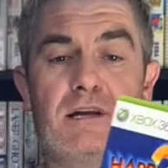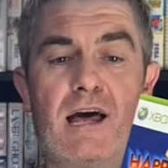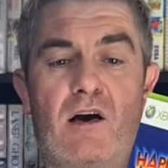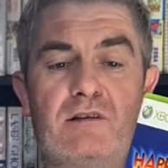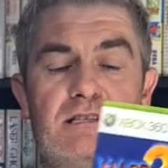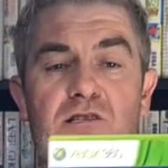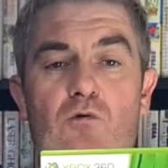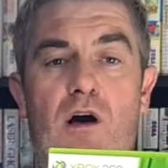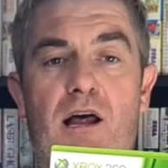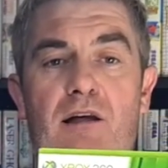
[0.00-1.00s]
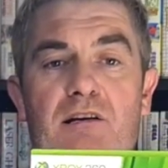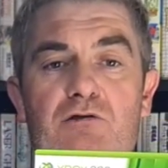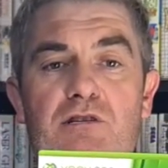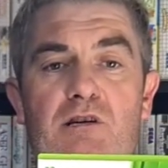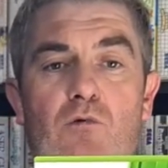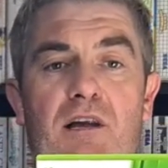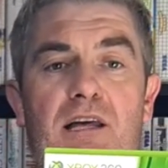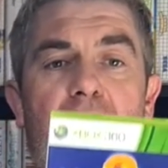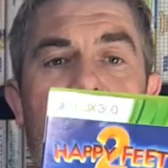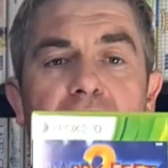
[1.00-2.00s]
Now, this is quite an interesting one
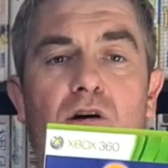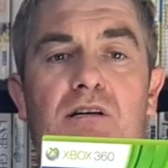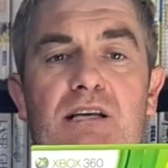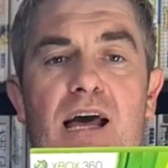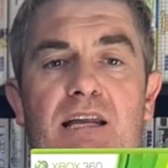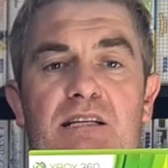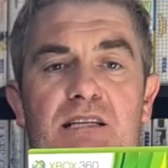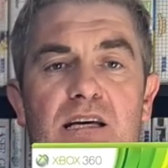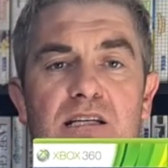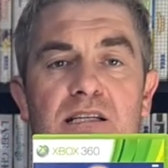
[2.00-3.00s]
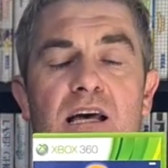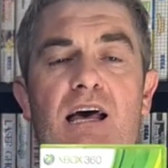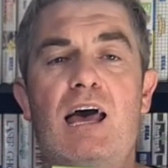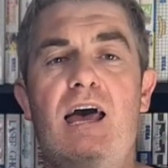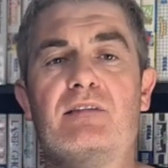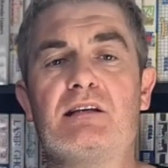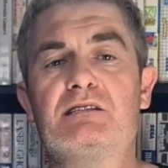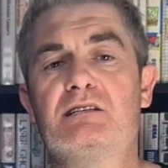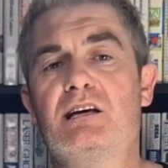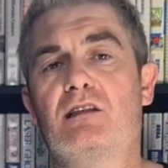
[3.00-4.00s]
here, $8.86, and it
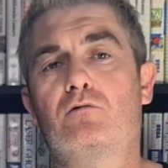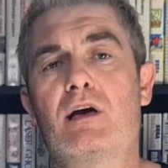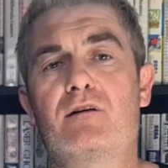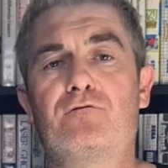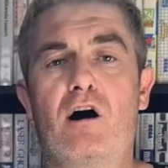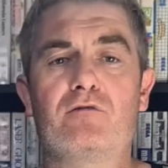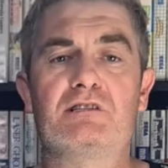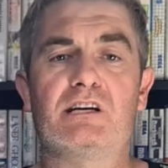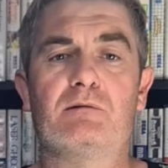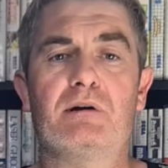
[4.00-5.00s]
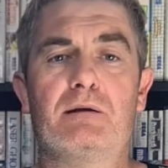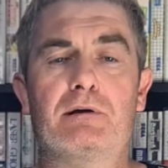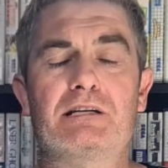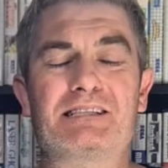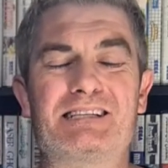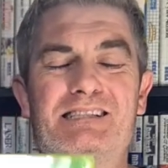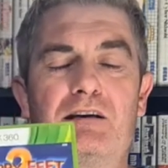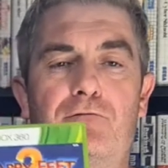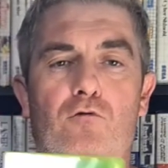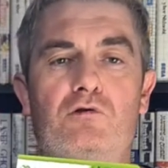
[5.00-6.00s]
sits at a 3 out of 5 on the dealer meter because it
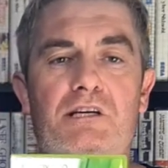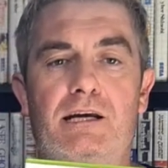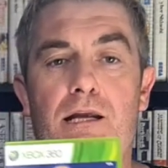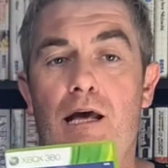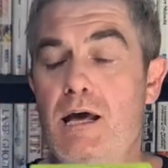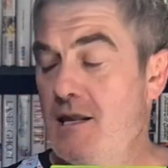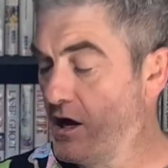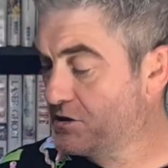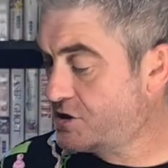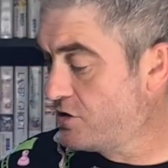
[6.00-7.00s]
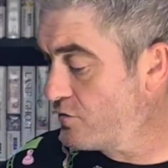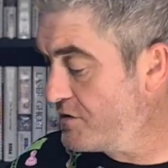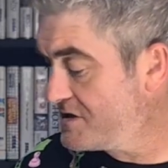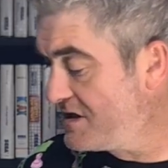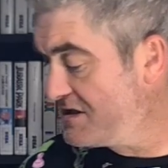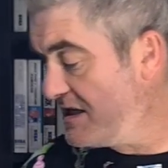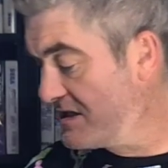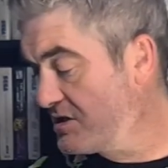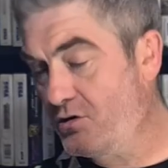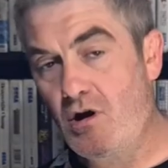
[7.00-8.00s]
sits at 14. Now, I'll show you the reason these
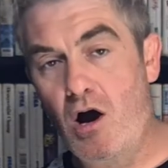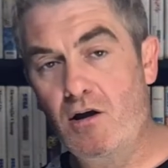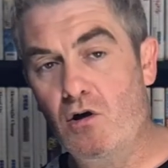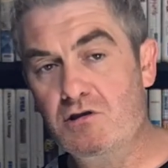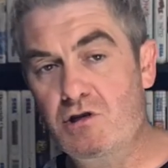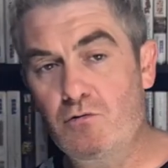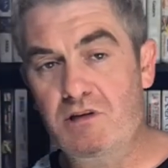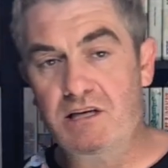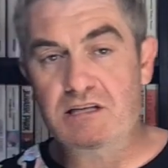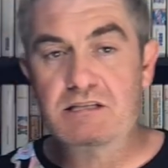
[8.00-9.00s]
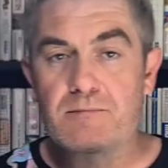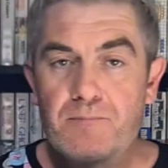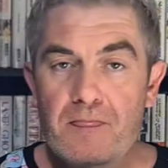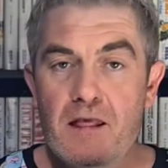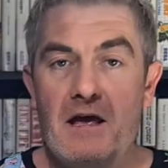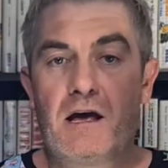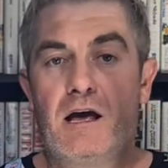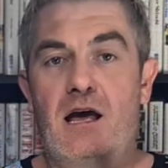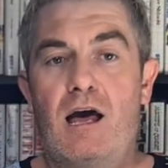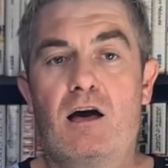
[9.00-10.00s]
next two. I got two of these.
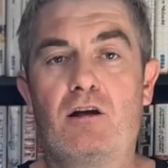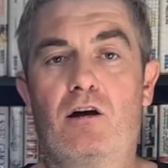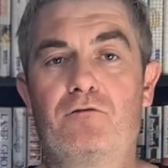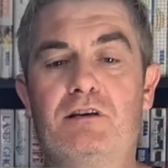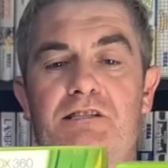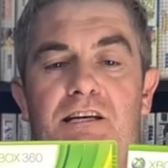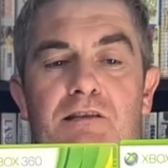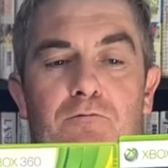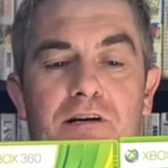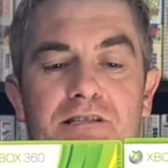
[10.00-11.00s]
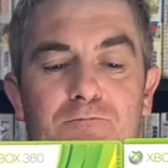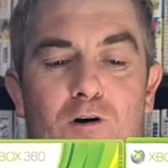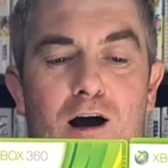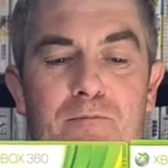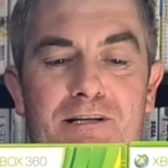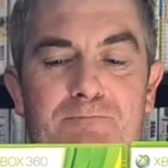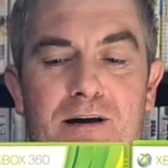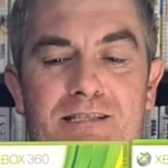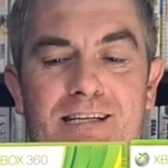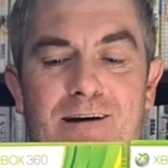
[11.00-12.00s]
I don't know if you can see the reason why, but it
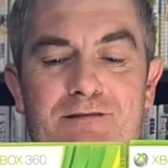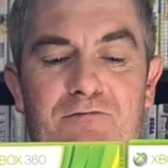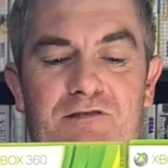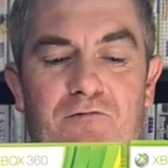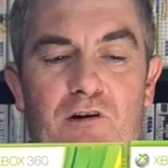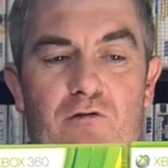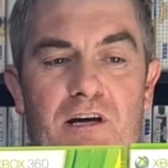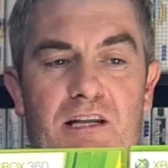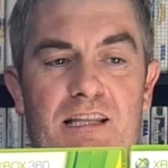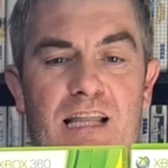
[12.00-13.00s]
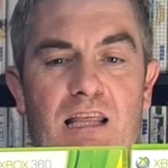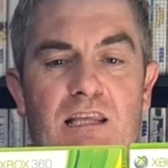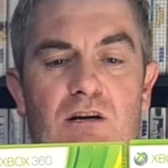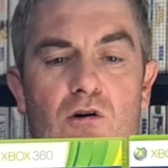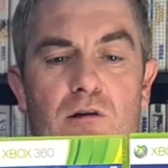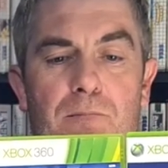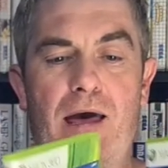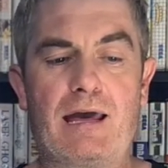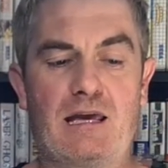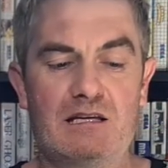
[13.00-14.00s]
basically comes with its variant. Nothing on the
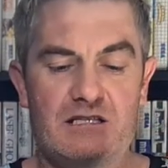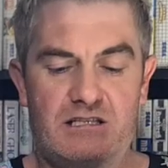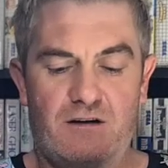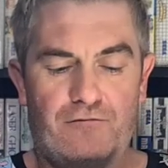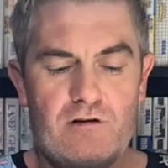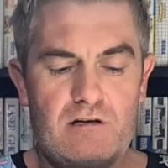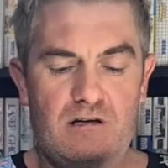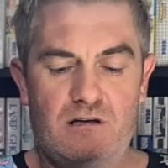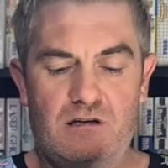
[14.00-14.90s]
back is different.